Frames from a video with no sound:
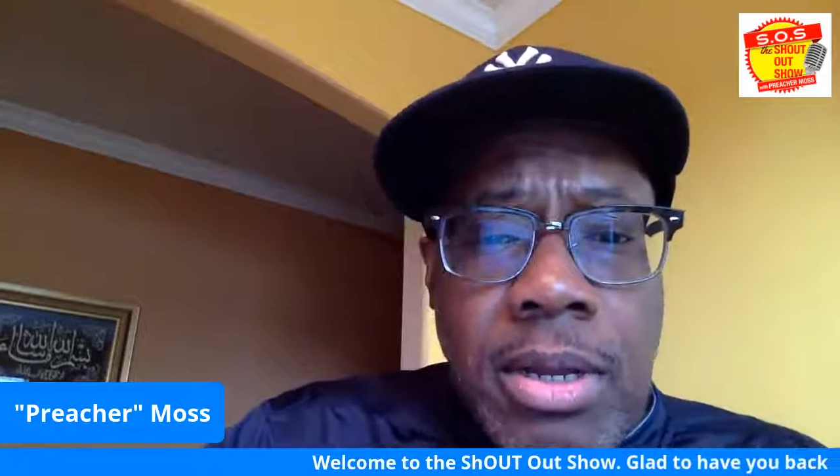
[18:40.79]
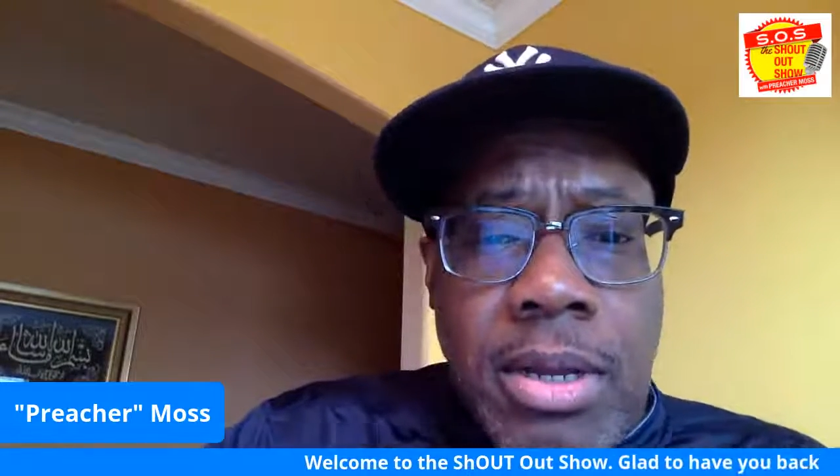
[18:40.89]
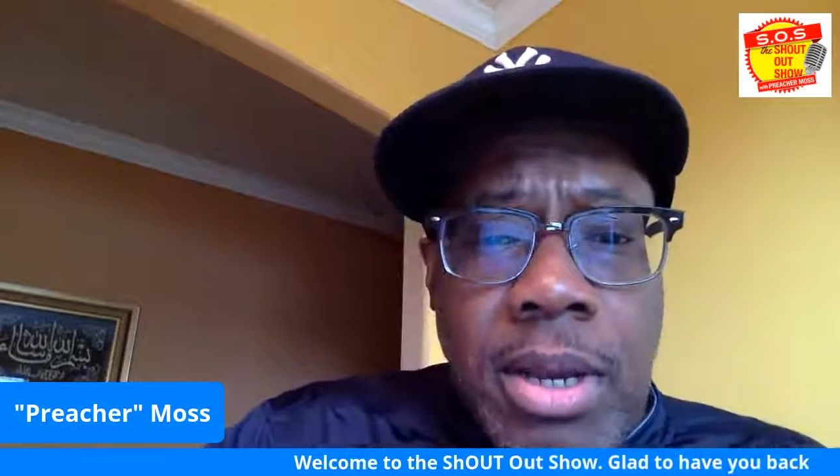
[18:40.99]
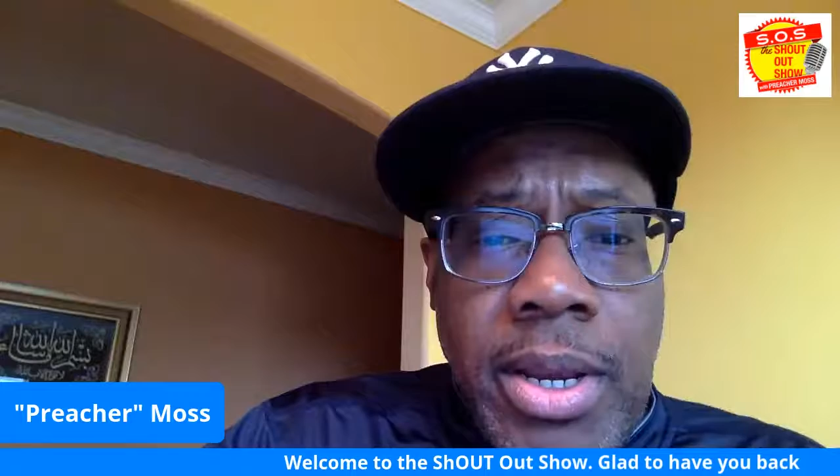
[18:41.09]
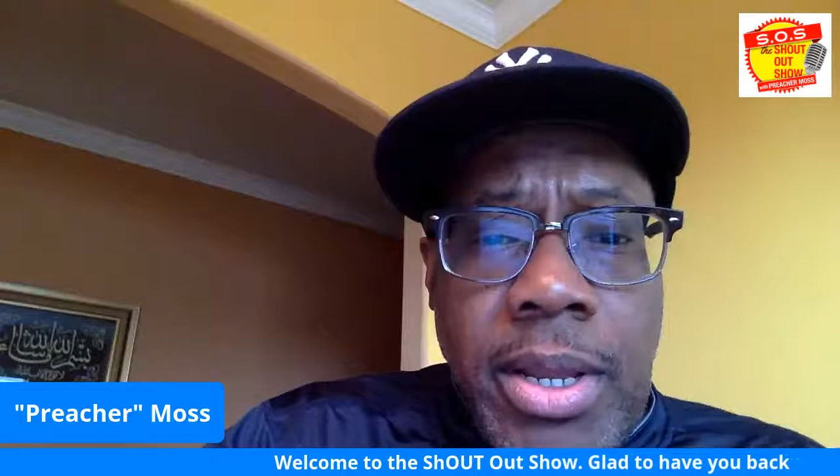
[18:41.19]

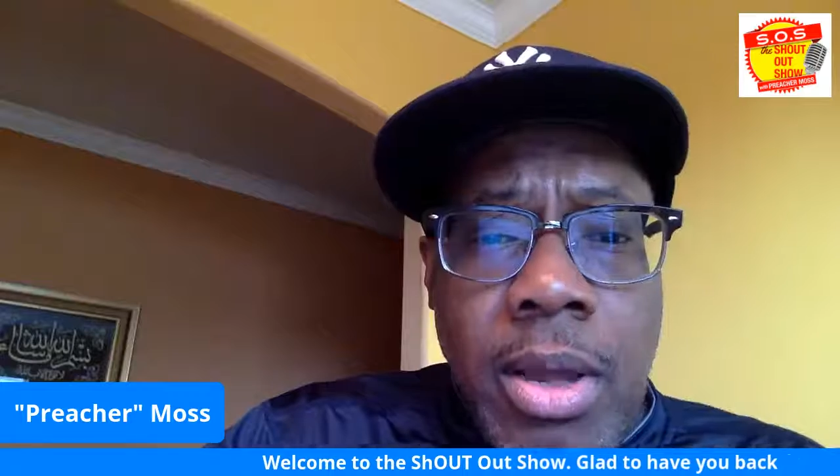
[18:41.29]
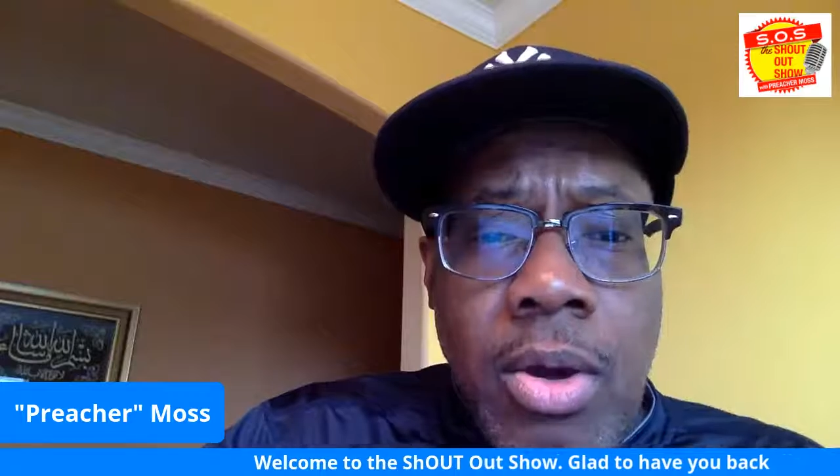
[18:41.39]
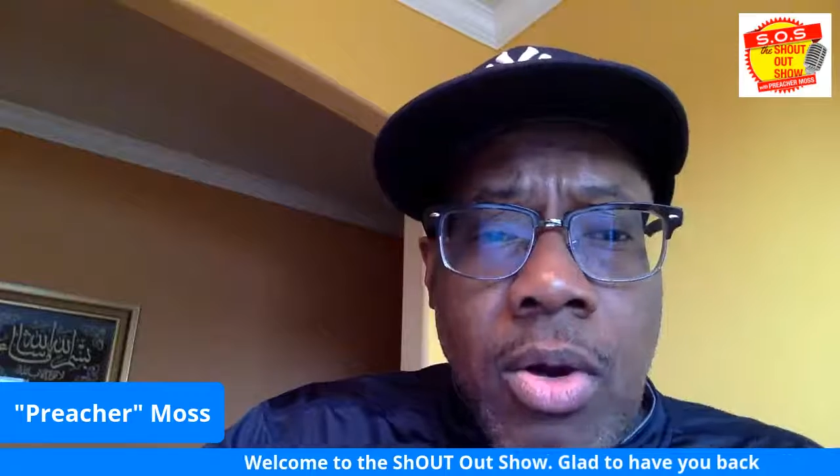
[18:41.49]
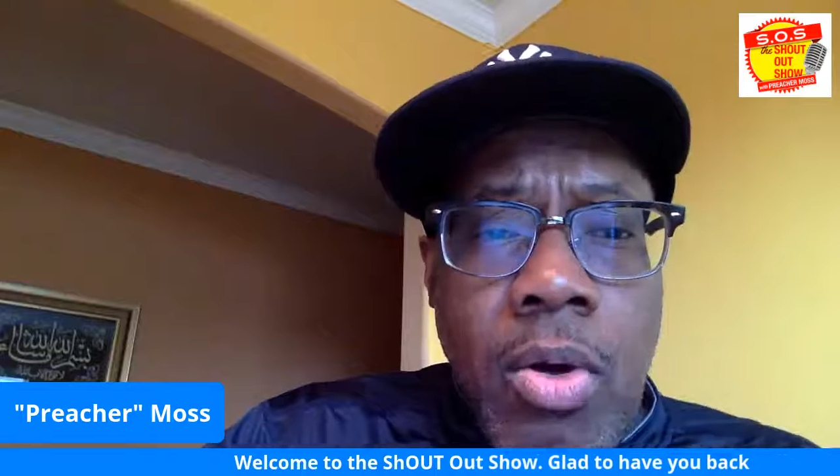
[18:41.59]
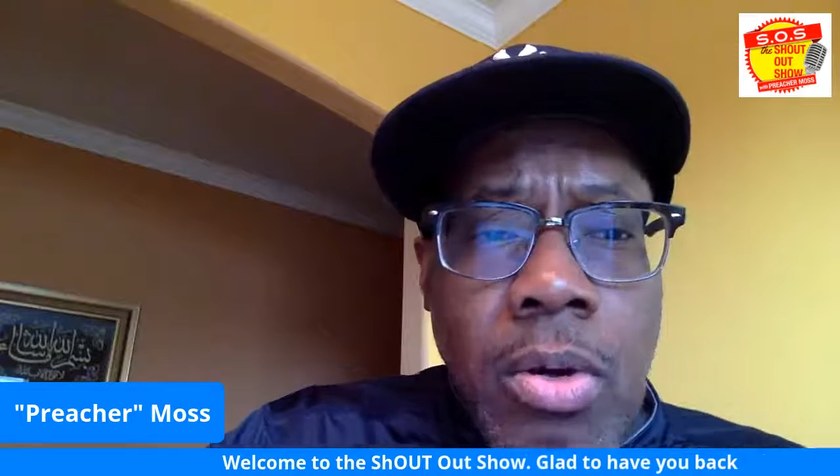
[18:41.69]
clinic
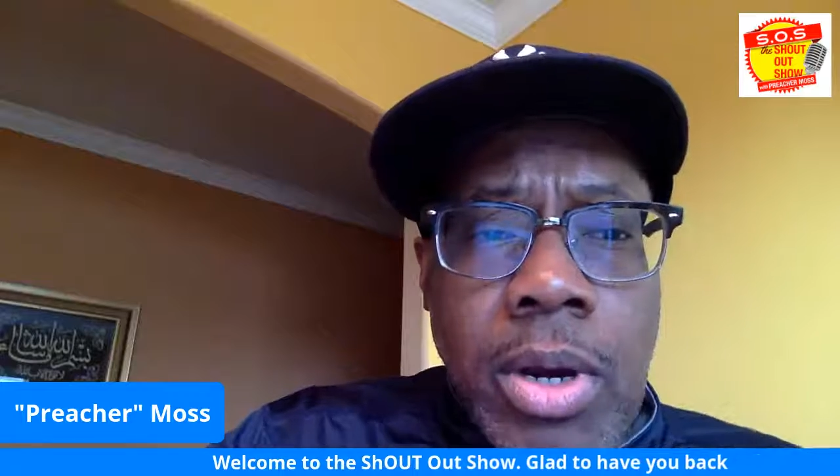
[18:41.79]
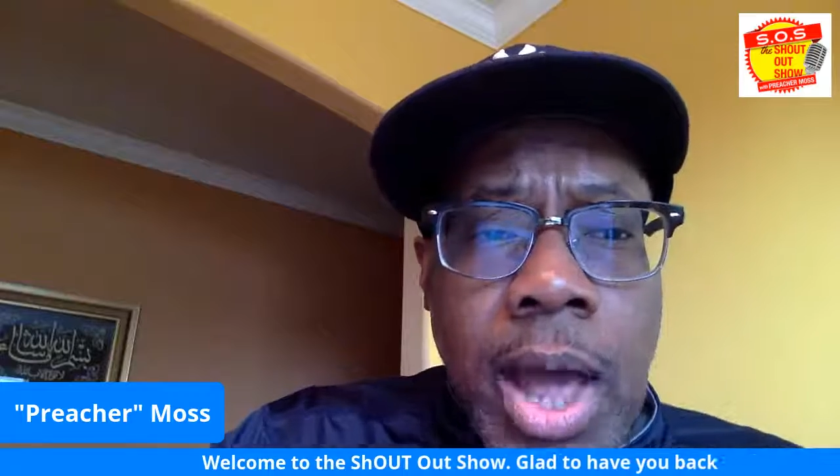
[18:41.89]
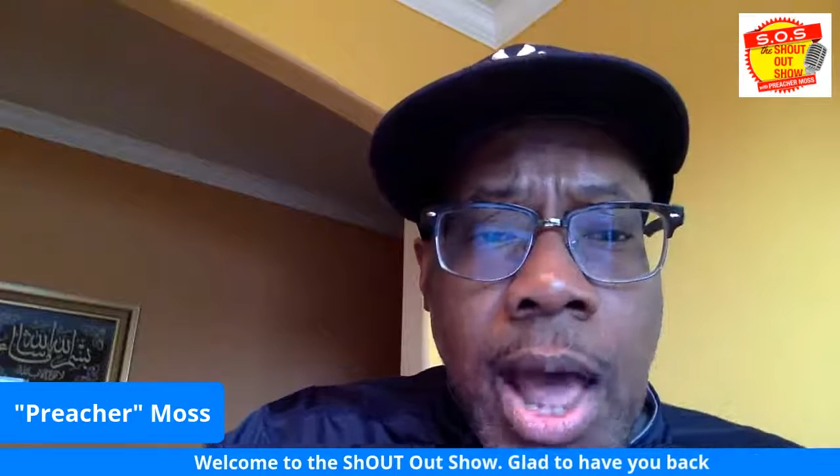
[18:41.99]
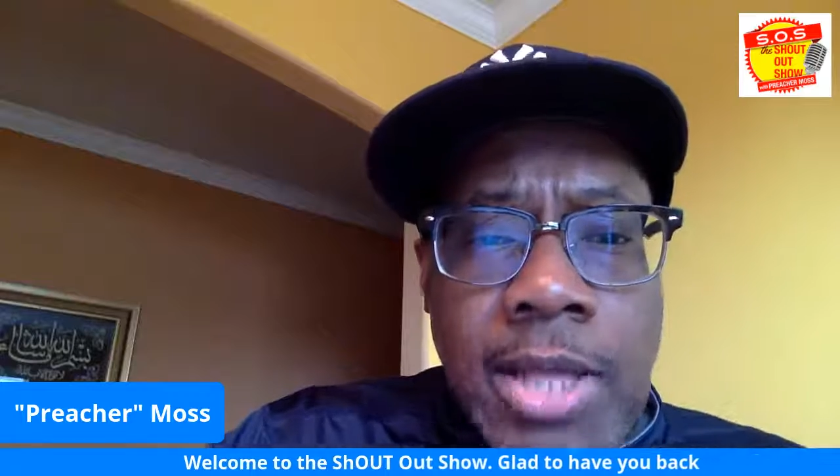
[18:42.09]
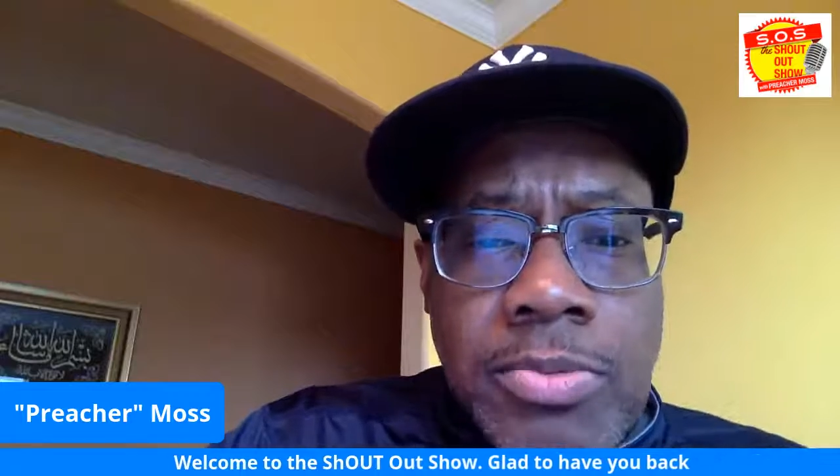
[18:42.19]
or the
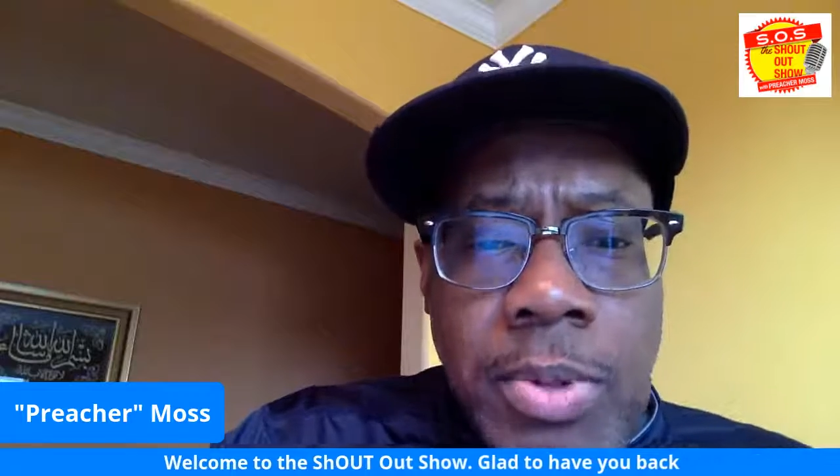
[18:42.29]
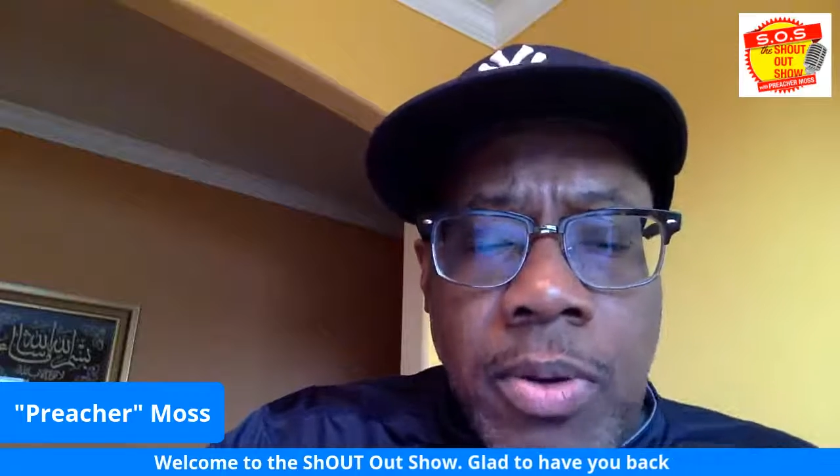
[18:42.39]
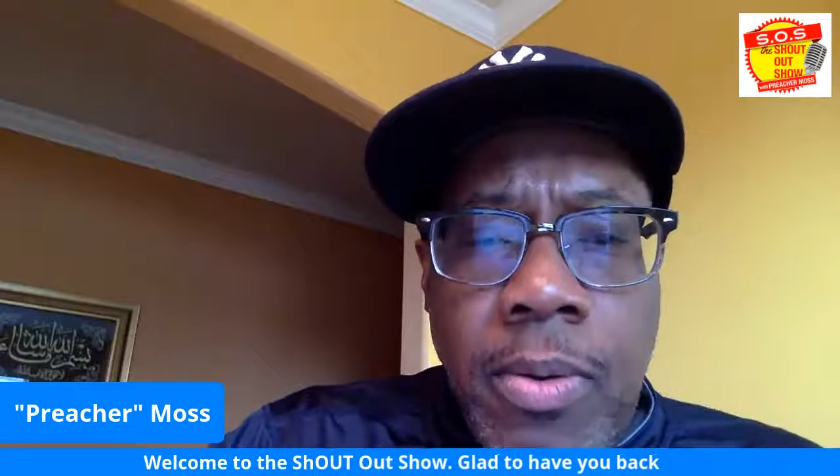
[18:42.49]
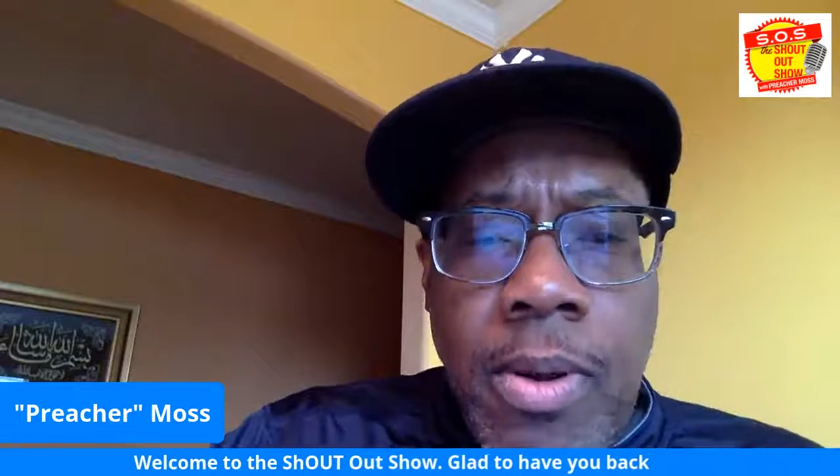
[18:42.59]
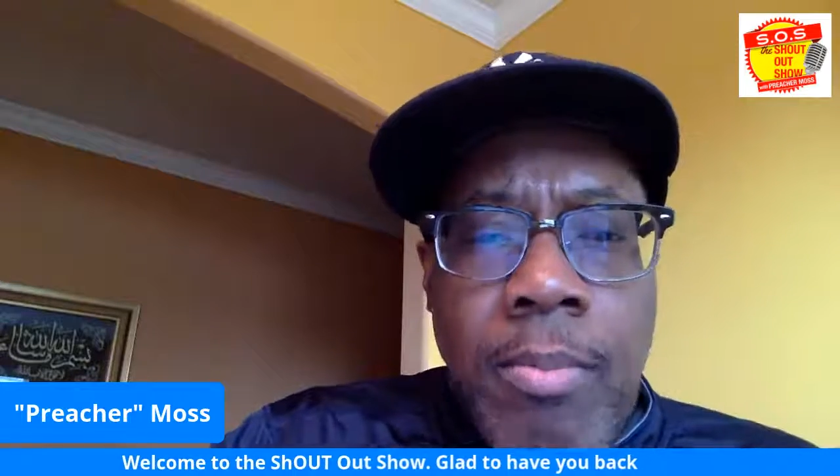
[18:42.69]
hospital,